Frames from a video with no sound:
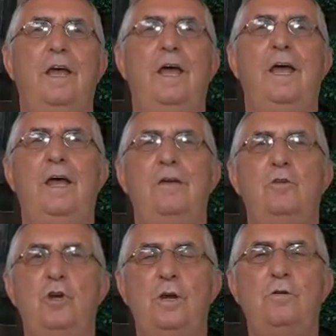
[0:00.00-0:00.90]
and
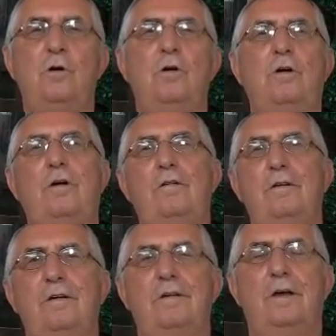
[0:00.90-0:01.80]
she took
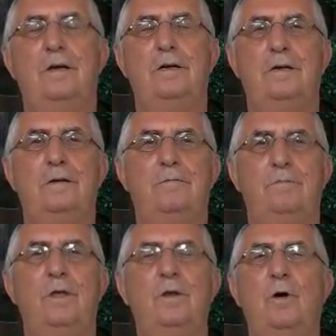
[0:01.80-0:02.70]
uh,
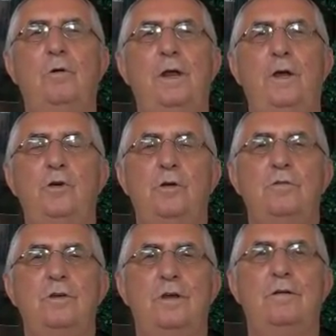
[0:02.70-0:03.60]
the
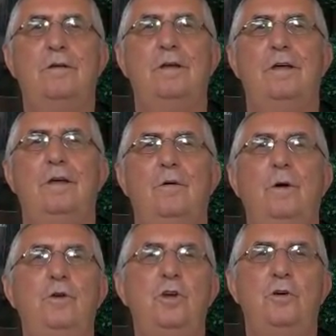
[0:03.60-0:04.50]
donations and
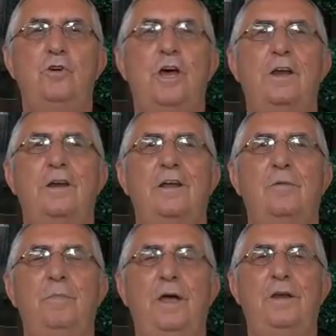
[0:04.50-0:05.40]
we chit chat a
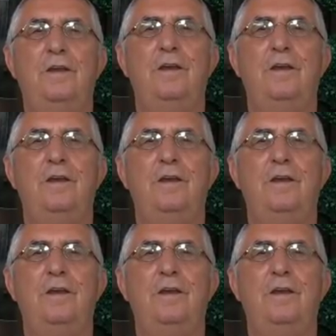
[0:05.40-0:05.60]
little bit.